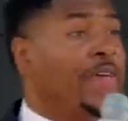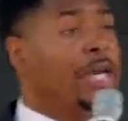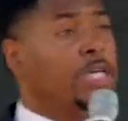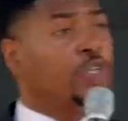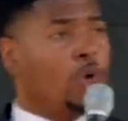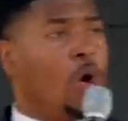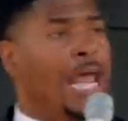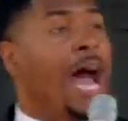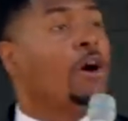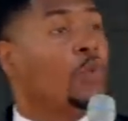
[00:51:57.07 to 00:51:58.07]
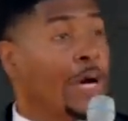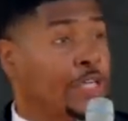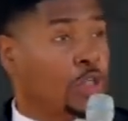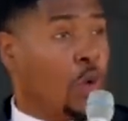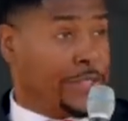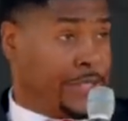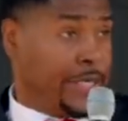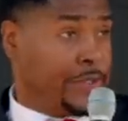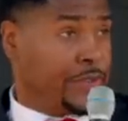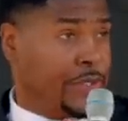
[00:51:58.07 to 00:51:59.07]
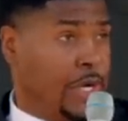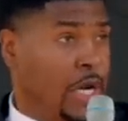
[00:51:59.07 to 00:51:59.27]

they control our resources.